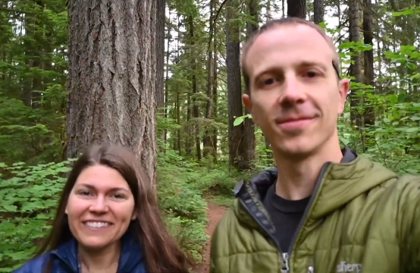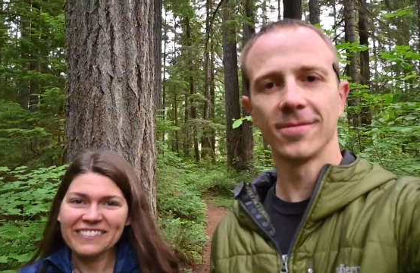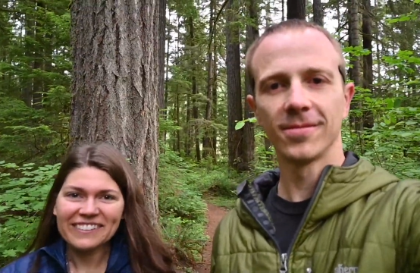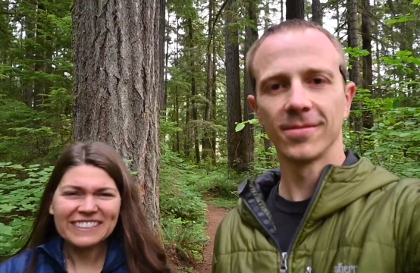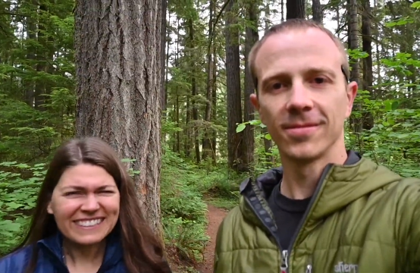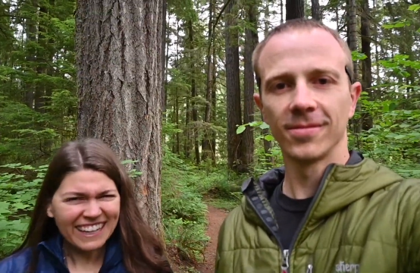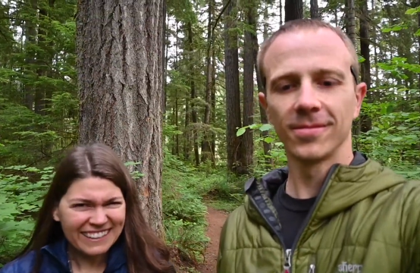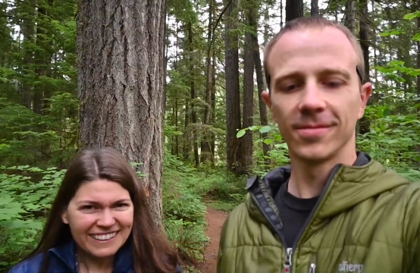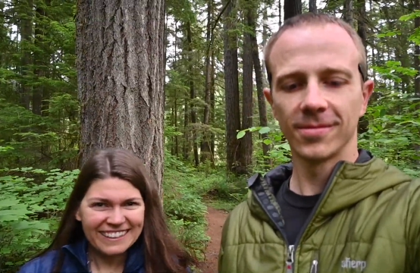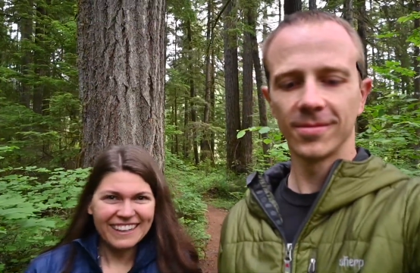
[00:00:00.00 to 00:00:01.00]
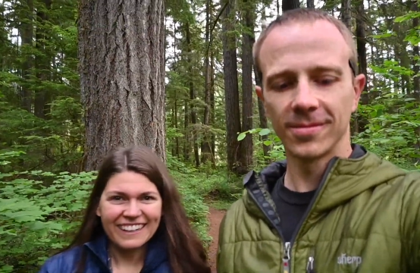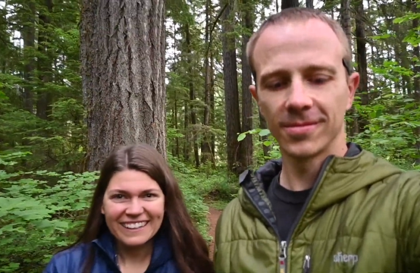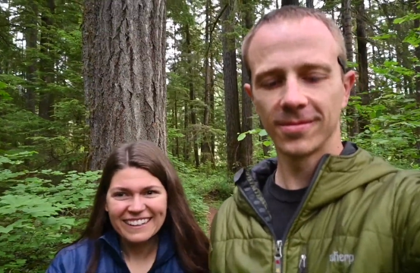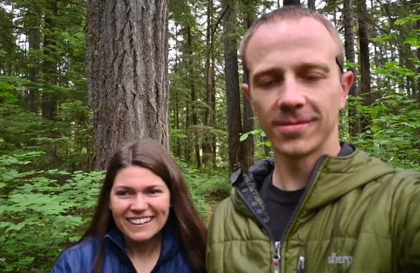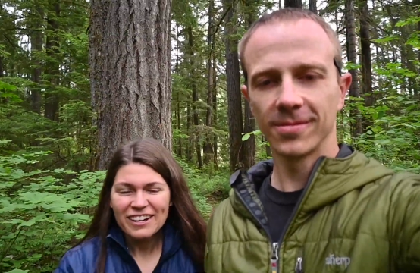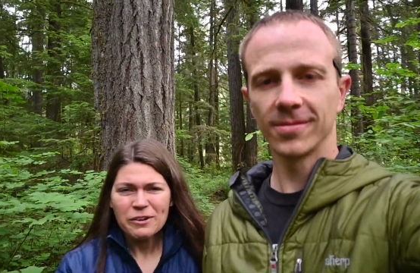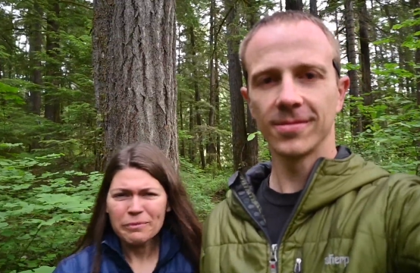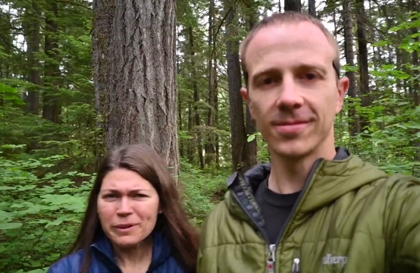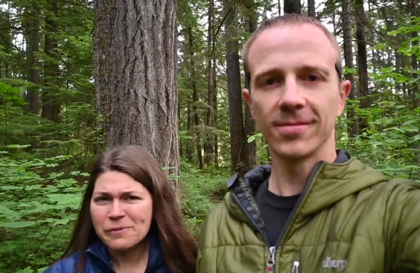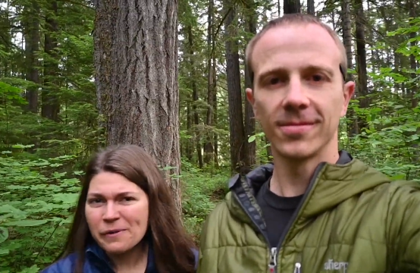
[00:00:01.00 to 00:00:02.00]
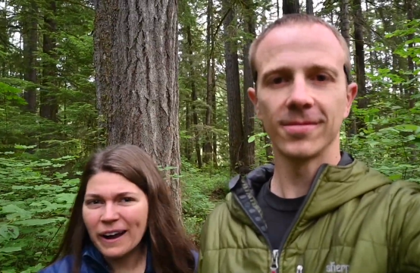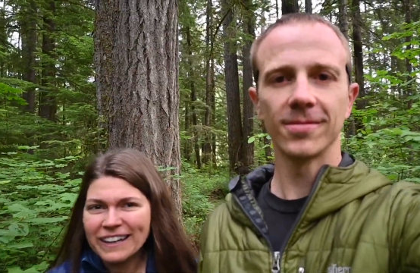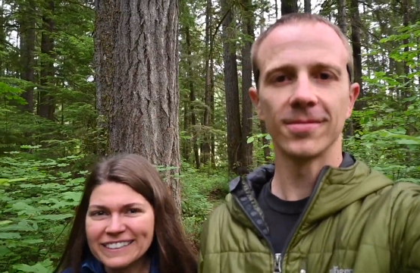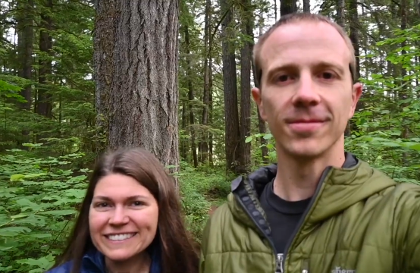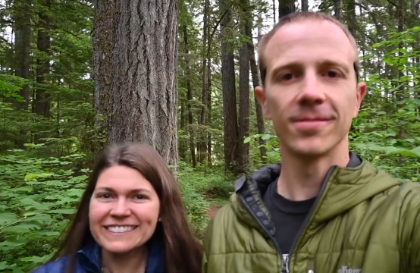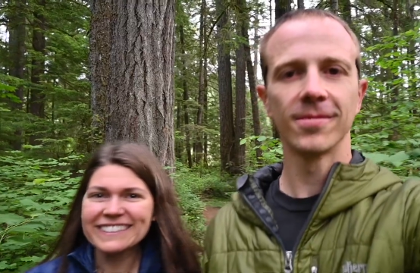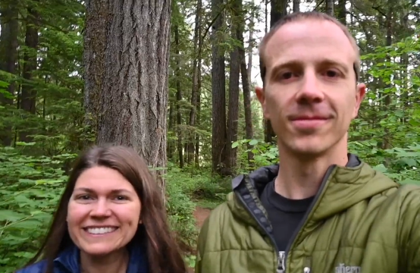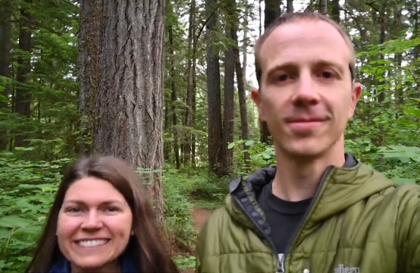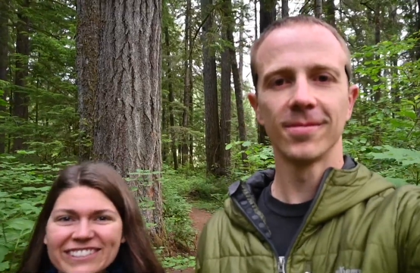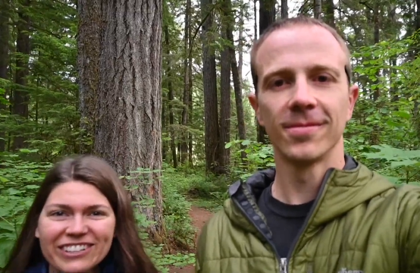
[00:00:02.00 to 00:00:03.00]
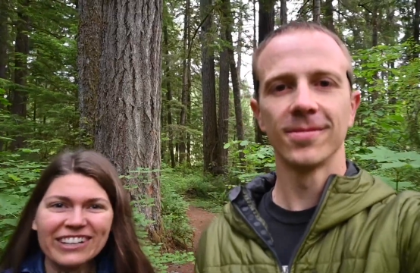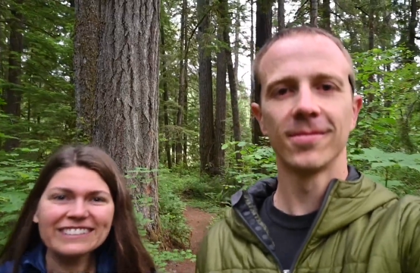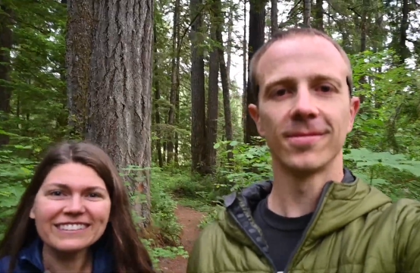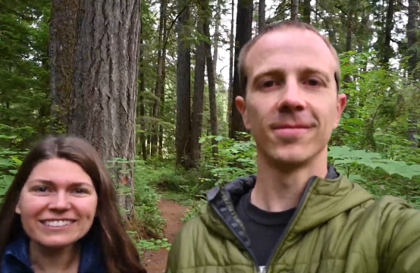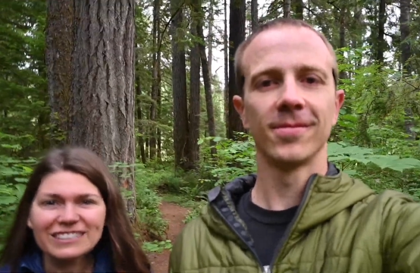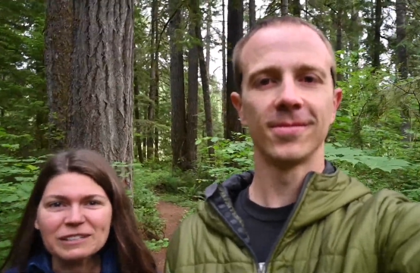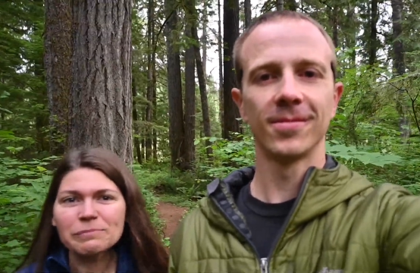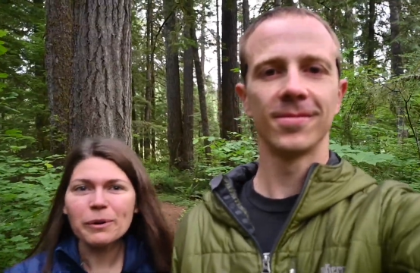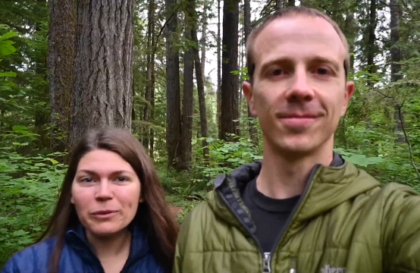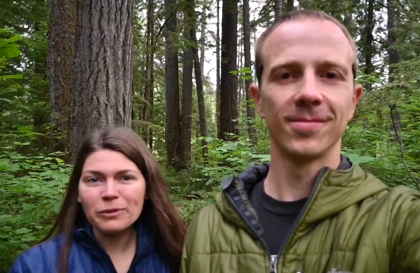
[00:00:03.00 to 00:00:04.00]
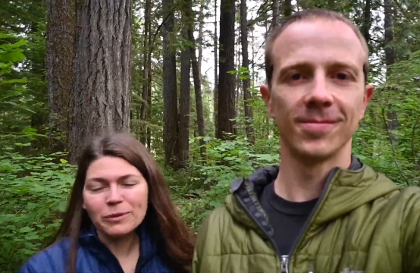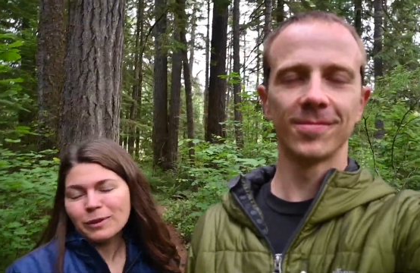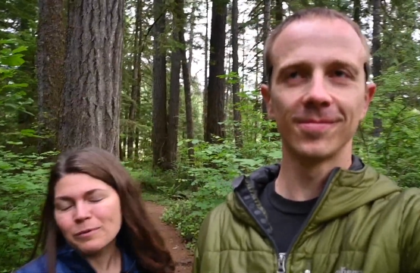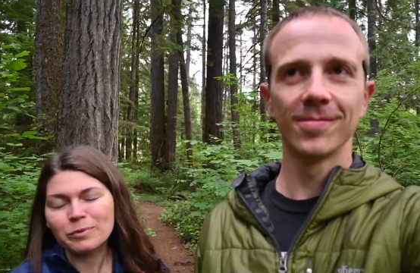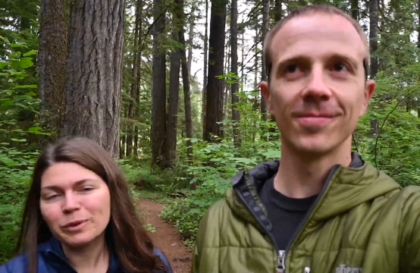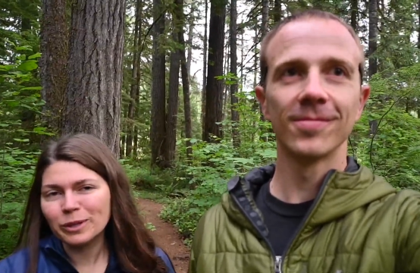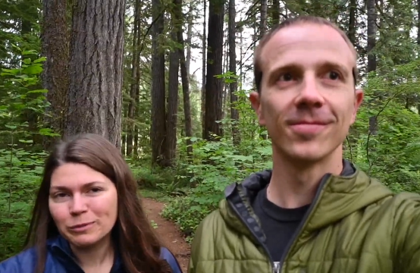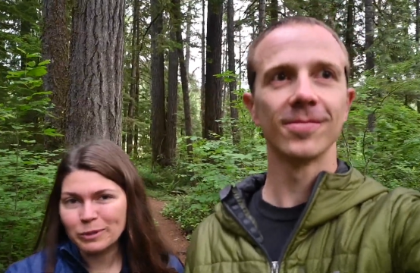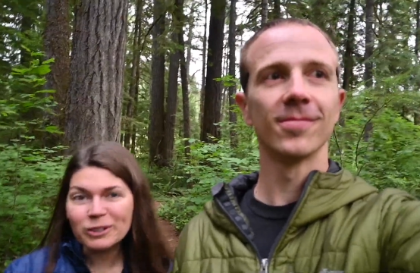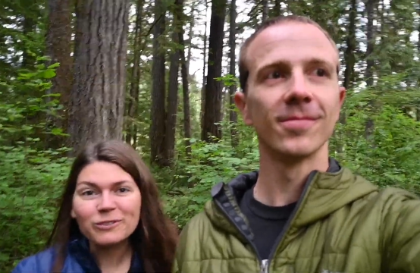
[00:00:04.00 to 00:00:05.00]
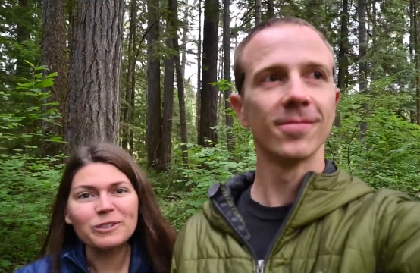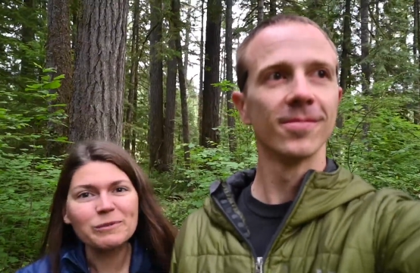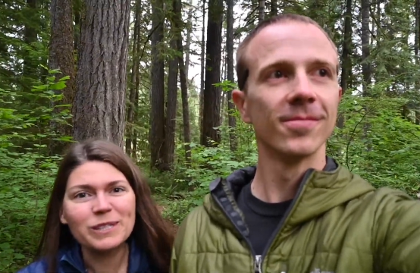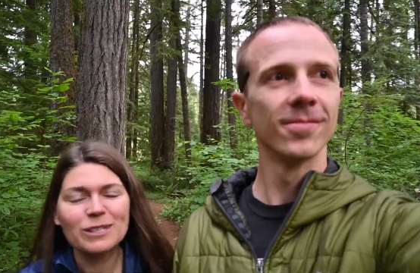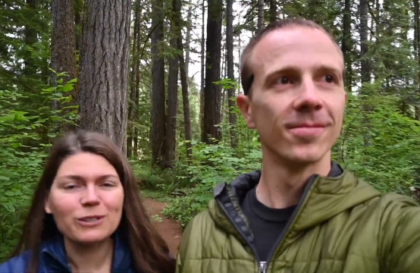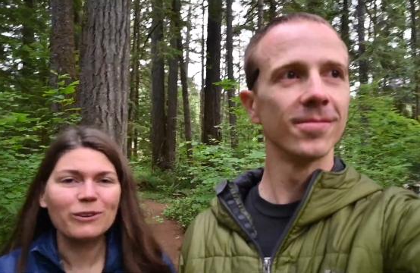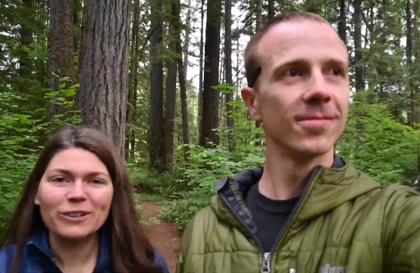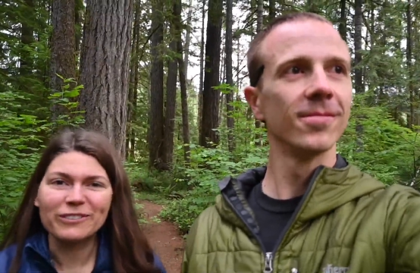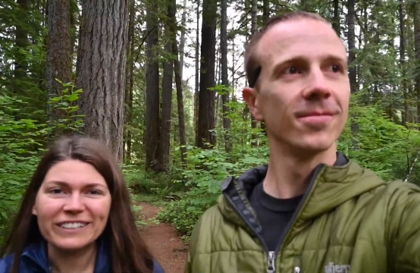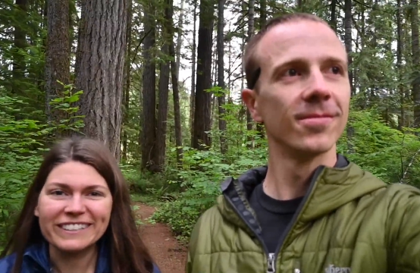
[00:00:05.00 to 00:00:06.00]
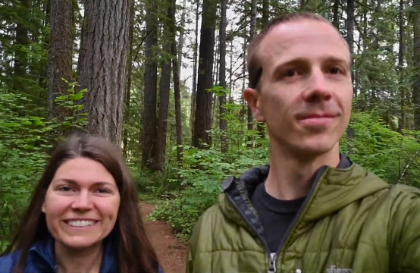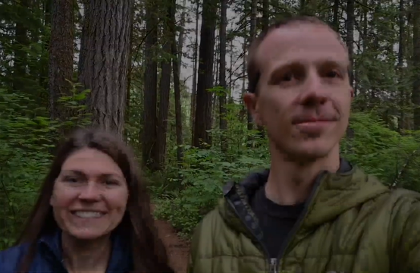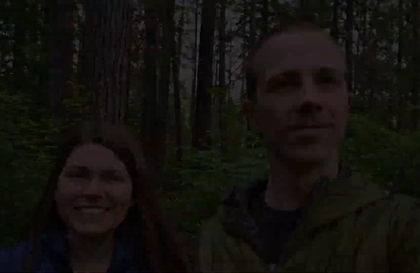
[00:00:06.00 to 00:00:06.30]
Speaker 1: which is kind of like a pretty wild transition, both completely beautiful but so different.